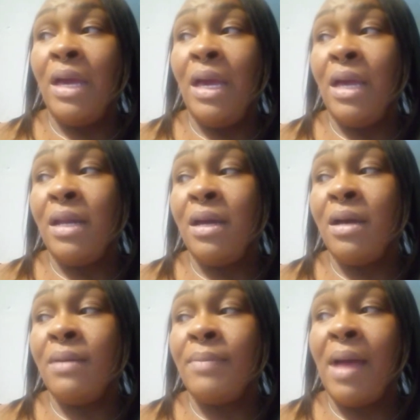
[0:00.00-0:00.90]
And
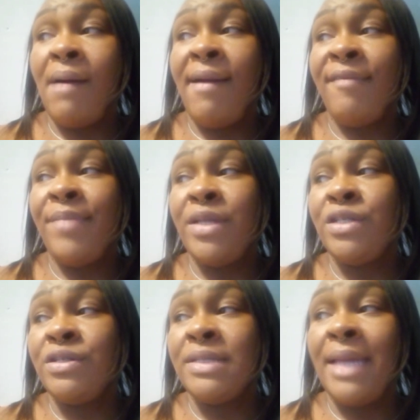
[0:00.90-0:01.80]
I'll have
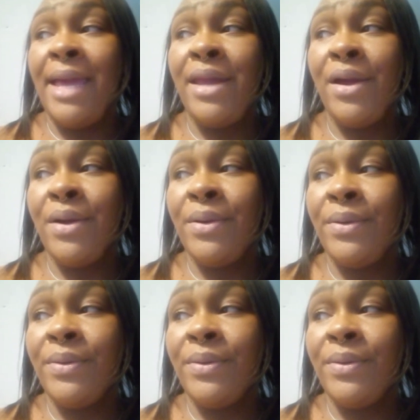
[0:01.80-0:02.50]
pictures later.